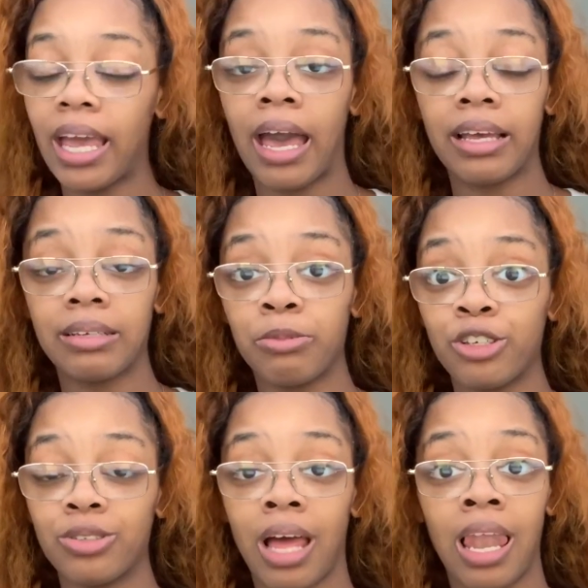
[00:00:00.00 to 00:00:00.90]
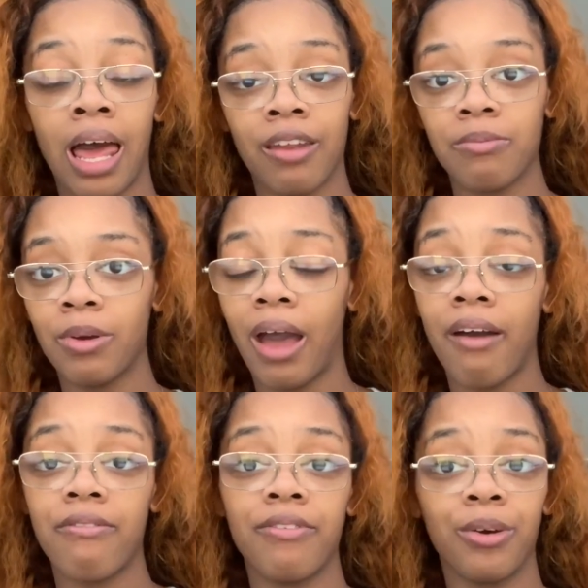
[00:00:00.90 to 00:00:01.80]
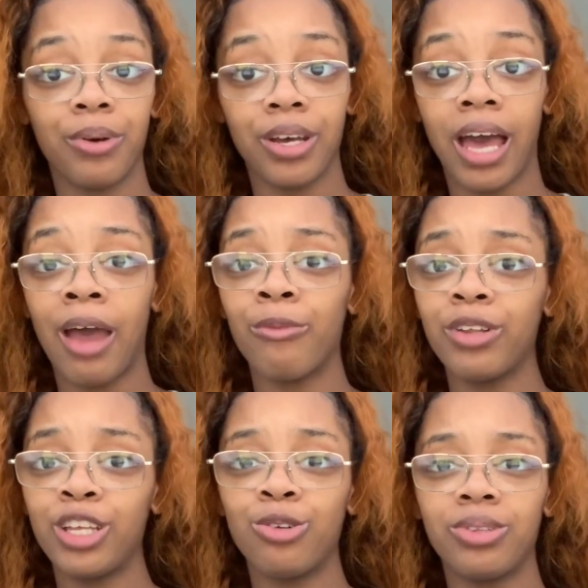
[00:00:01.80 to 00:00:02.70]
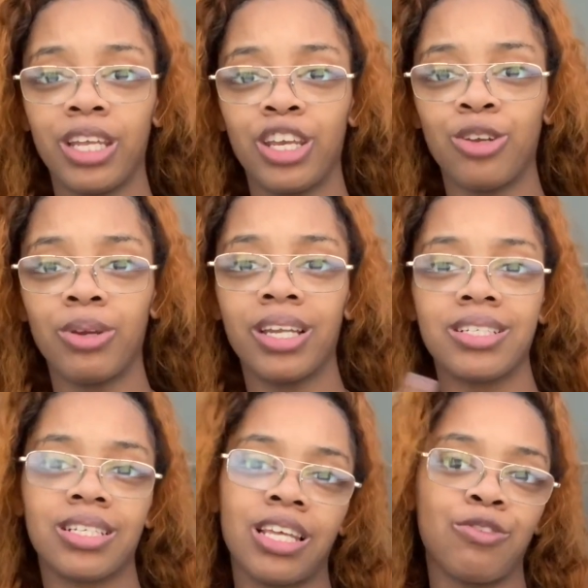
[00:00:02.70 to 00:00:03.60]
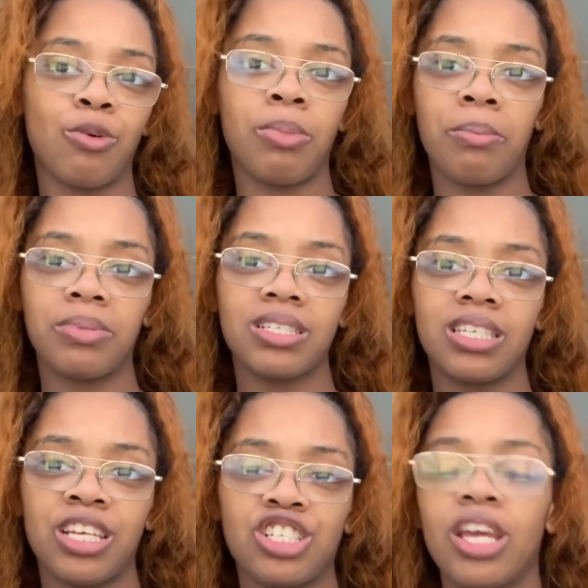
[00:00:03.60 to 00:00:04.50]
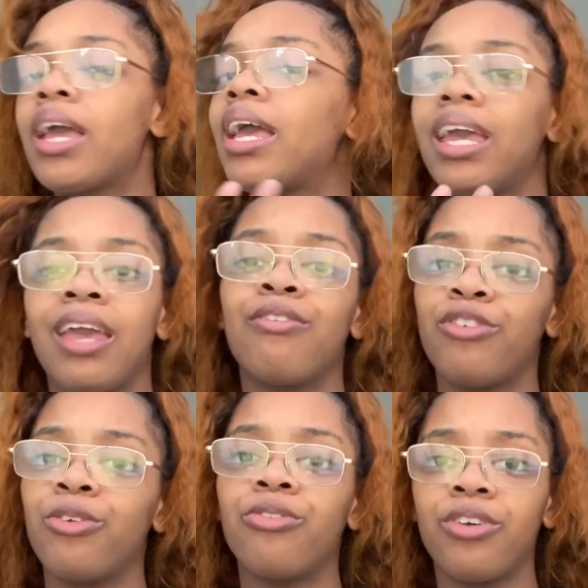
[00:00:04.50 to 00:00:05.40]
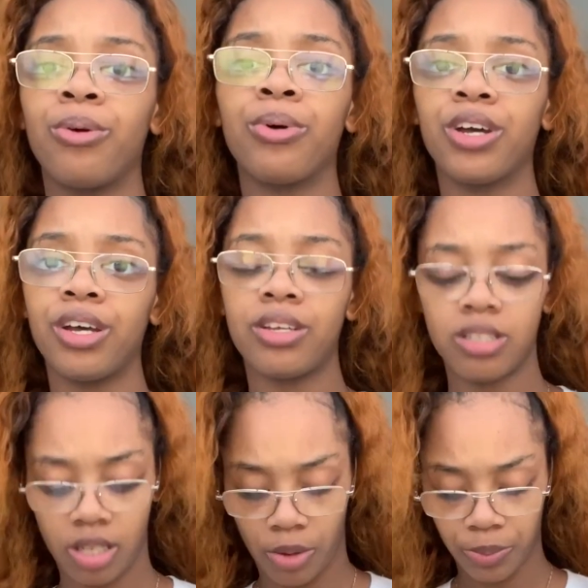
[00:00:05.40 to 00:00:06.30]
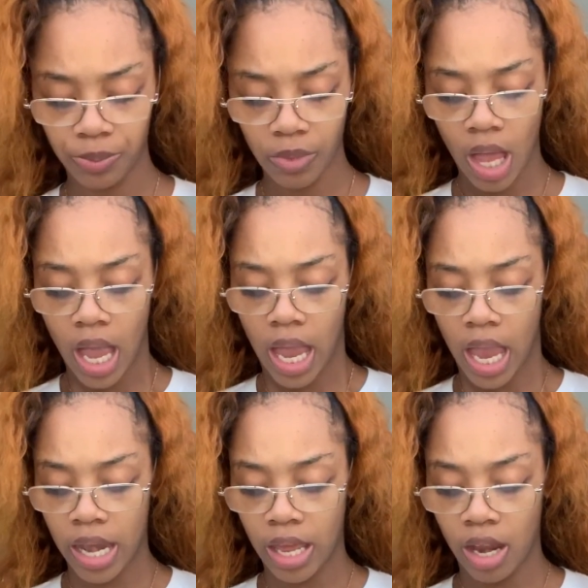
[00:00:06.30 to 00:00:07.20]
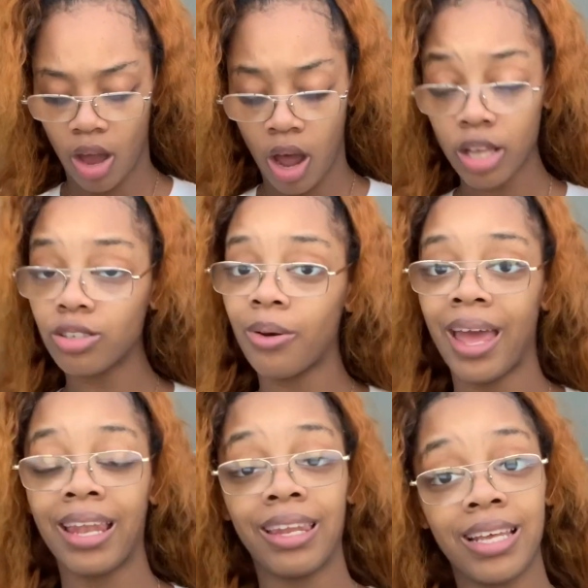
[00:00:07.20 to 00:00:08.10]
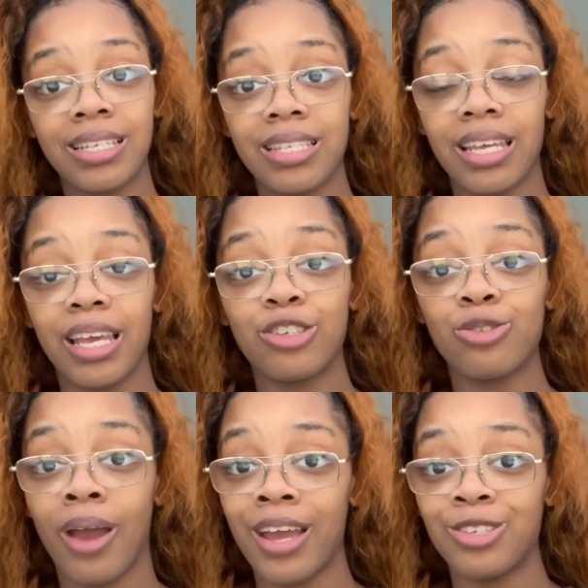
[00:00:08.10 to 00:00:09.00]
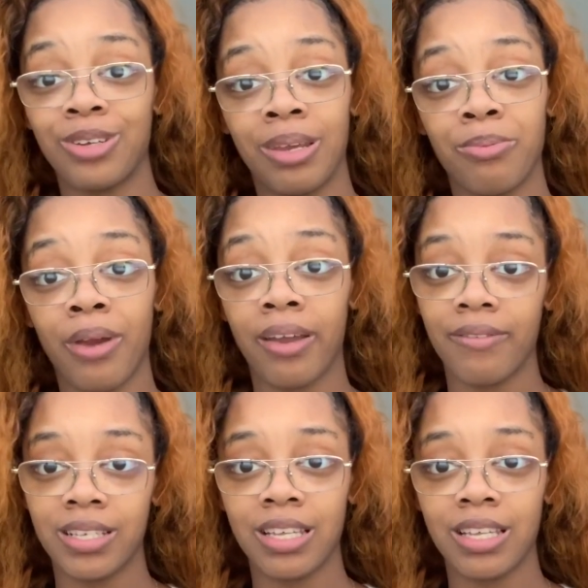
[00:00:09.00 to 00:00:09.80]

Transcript: I produce a lot of milk. I feel good. I really do think you get a successful pumping session if you feel good. So, and then also at least try to eat breakfast.